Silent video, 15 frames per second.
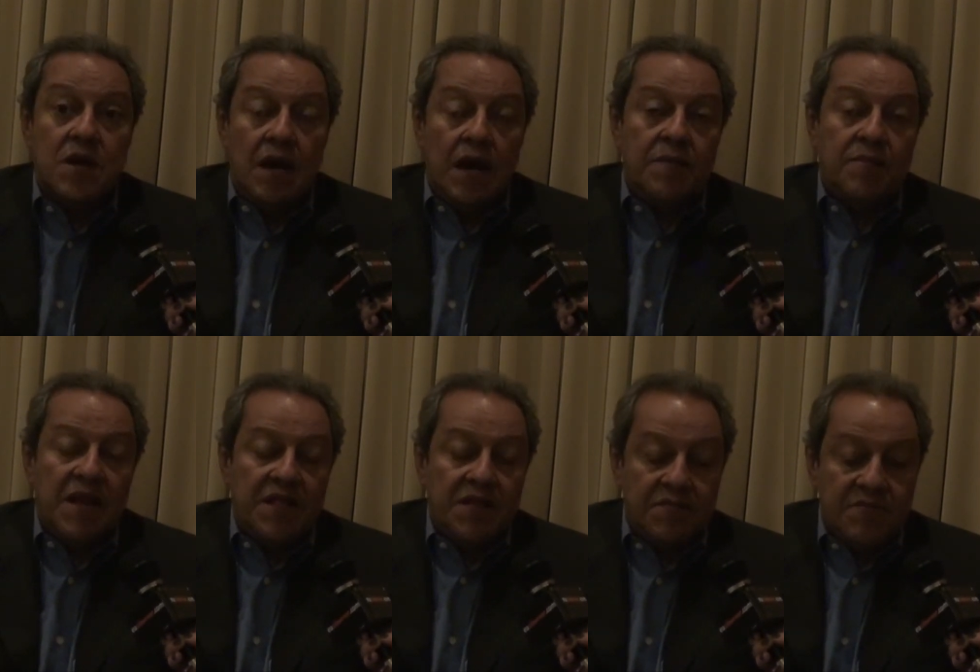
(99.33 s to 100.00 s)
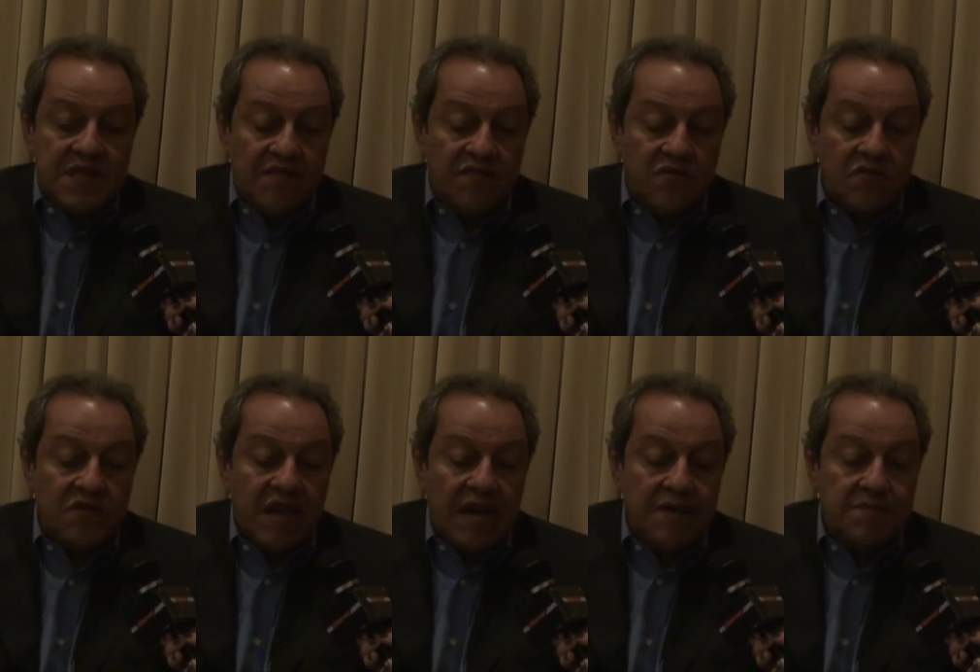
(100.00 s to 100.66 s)
I met him several
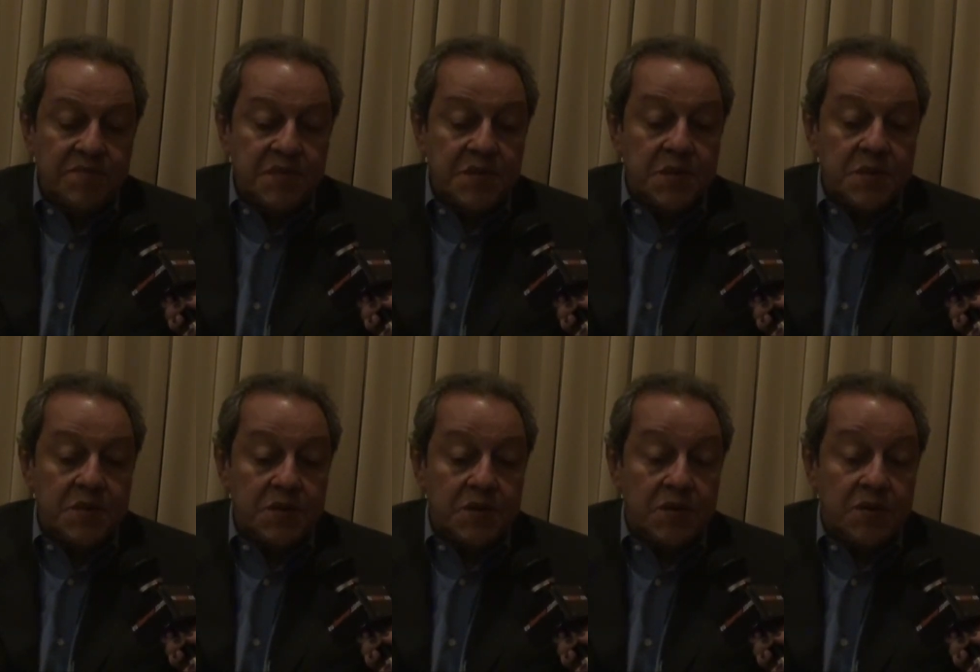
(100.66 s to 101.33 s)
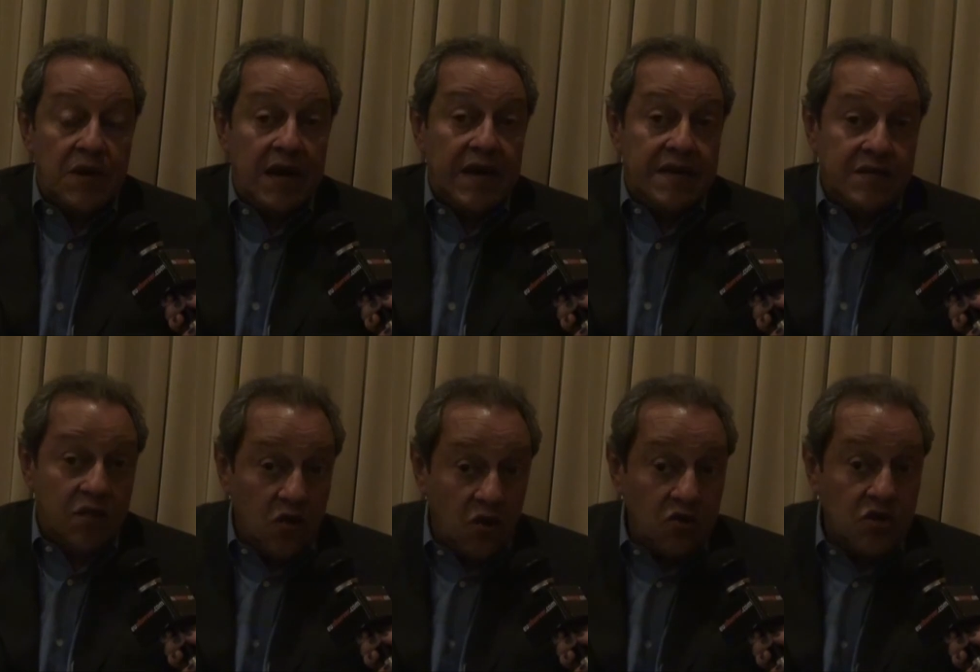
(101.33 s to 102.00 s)
times. I
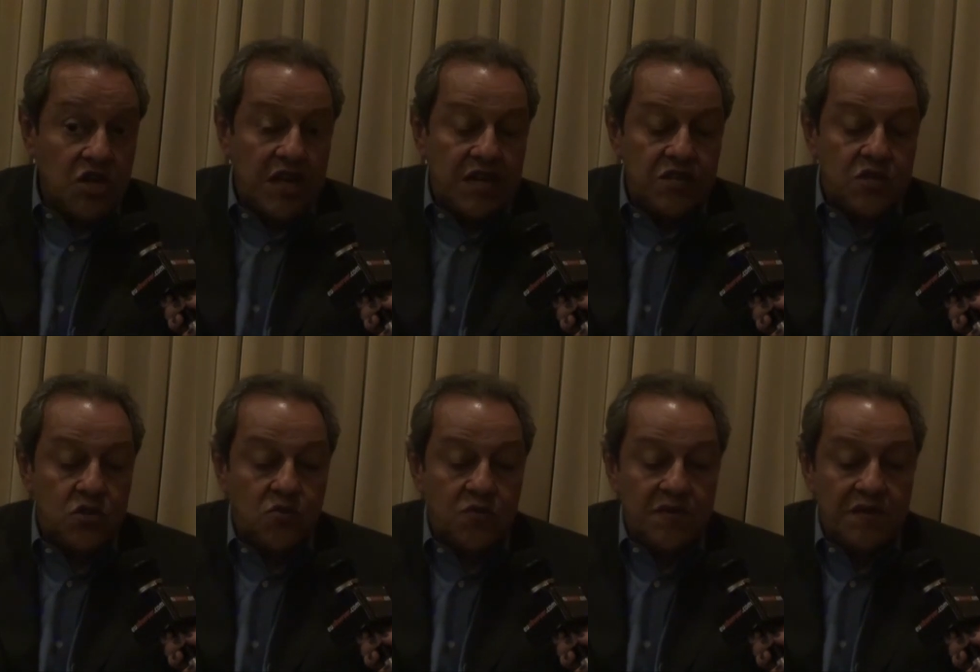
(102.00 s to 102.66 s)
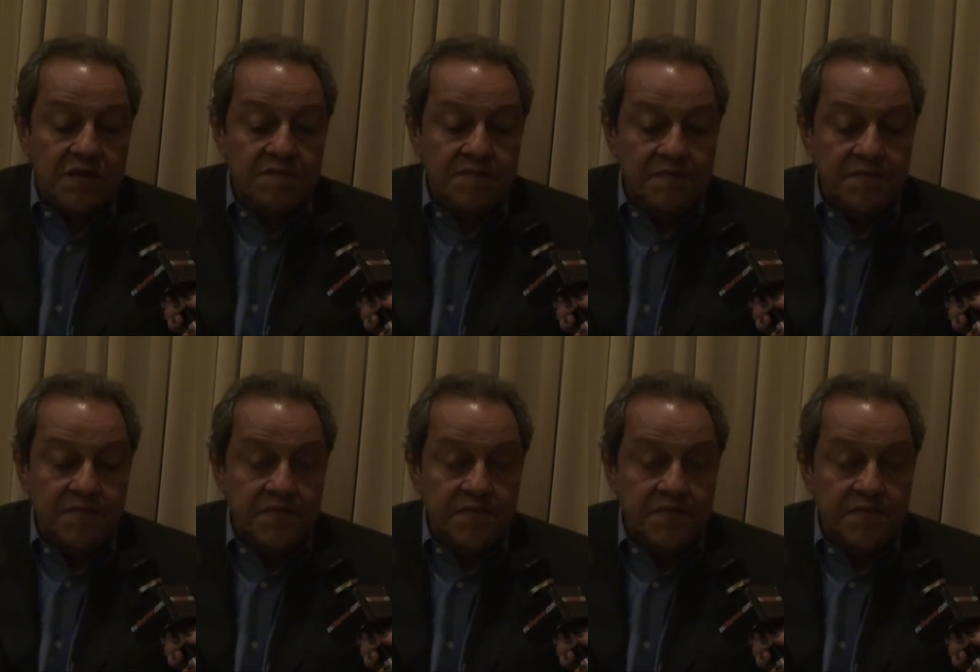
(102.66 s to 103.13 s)
had long chats with him.